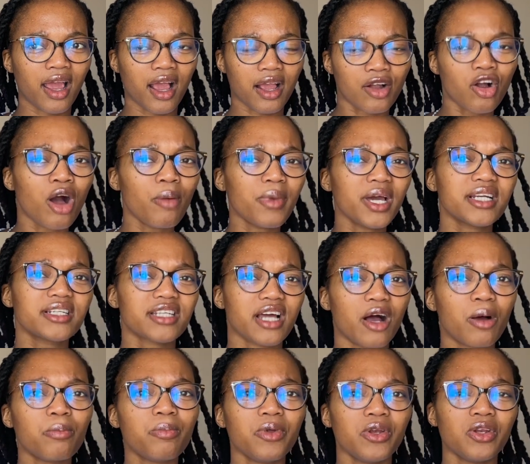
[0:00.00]
Comment
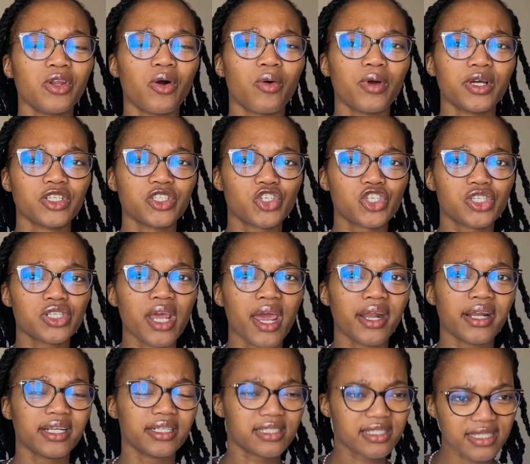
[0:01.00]
down below
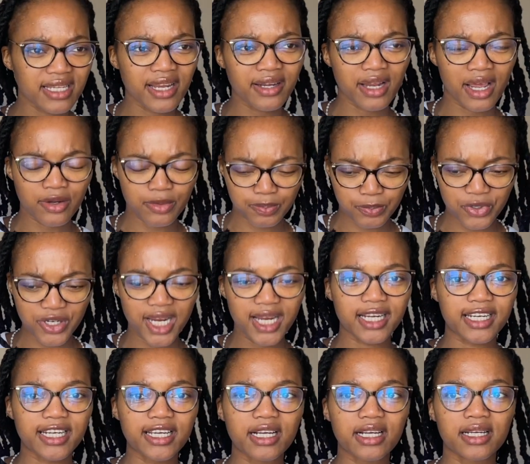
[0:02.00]
and send and put
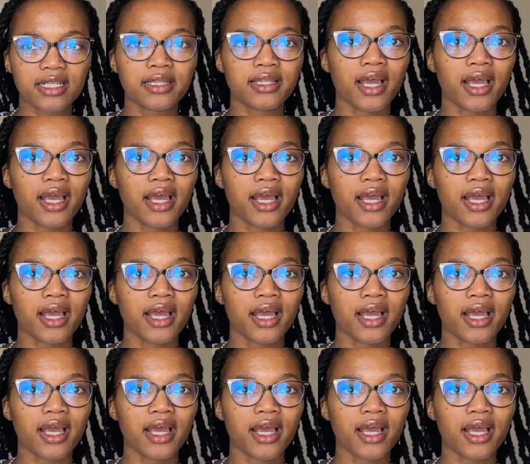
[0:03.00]
a link.